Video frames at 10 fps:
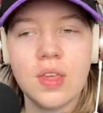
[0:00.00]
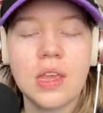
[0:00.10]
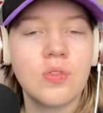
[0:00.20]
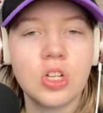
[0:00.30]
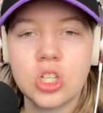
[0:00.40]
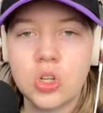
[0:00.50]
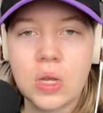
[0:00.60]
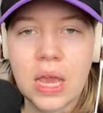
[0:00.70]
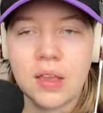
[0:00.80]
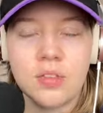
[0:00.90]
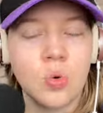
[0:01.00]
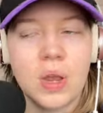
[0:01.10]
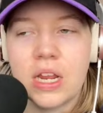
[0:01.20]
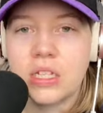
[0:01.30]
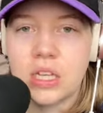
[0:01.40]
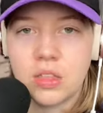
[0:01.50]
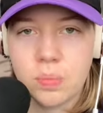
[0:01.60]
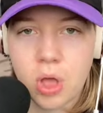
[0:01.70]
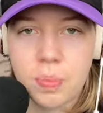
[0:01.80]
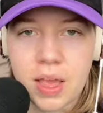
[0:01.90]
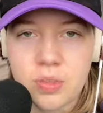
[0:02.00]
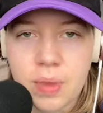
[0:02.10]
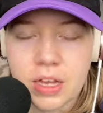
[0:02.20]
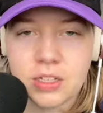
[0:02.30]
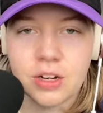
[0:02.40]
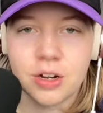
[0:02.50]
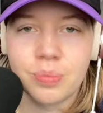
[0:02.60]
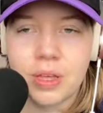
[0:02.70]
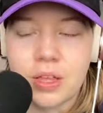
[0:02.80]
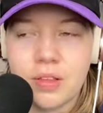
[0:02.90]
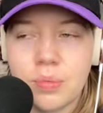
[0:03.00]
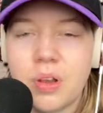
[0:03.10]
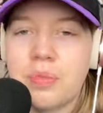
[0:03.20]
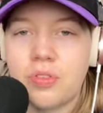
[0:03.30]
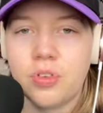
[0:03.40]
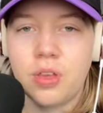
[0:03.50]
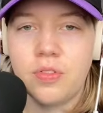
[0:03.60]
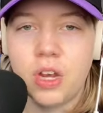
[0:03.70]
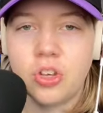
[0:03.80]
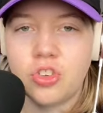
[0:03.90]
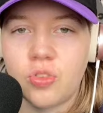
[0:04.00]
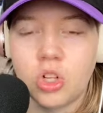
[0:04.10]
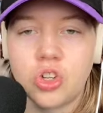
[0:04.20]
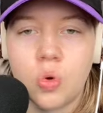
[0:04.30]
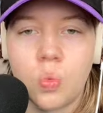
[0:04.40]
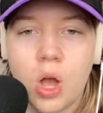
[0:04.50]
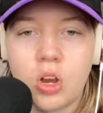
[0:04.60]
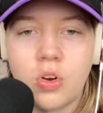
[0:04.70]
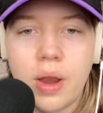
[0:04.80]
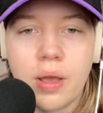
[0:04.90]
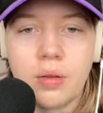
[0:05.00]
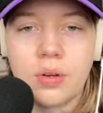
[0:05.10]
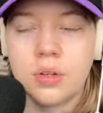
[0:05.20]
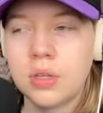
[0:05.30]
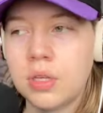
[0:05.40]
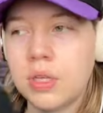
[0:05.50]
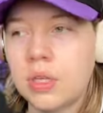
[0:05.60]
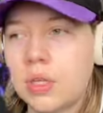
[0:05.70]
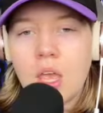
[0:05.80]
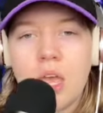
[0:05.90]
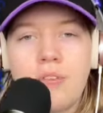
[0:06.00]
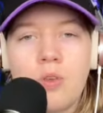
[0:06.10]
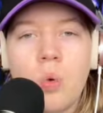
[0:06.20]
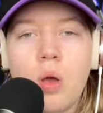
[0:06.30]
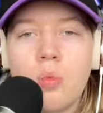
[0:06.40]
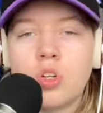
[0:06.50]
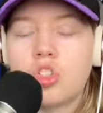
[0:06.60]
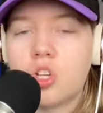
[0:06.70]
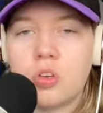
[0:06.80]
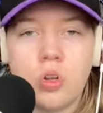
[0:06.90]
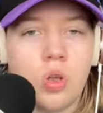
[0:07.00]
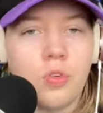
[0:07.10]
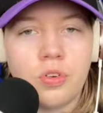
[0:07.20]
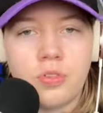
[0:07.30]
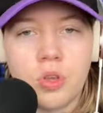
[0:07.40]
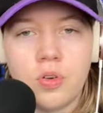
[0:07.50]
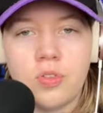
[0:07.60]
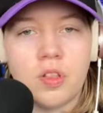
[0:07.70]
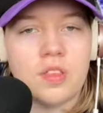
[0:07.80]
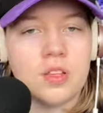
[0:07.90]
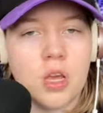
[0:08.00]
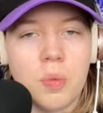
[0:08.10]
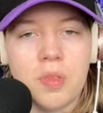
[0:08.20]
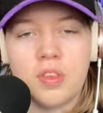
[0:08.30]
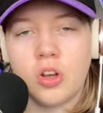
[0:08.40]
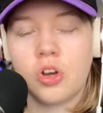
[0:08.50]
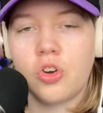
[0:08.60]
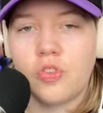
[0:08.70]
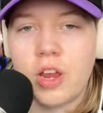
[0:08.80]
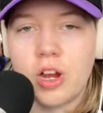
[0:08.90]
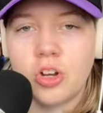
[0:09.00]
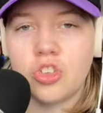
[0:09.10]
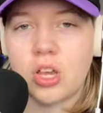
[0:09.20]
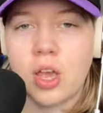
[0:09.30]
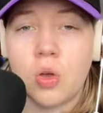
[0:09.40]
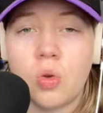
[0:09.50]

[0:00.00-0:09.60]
thinking of what to do next or waiting to get the ball passed back to her, but sometimes it's really funny to just watch her walk around. If you want more general overview of Alyssa Thomas and her career, check out